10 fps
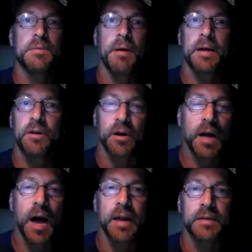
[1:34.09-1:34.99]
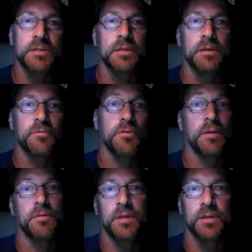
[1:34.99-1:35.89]
to buy narcotics and a few
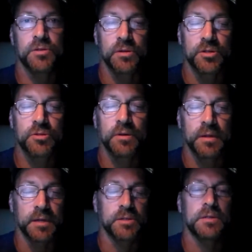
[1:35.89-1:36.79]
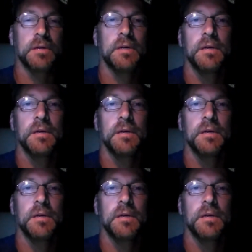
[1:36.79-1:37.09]
other things on his short list.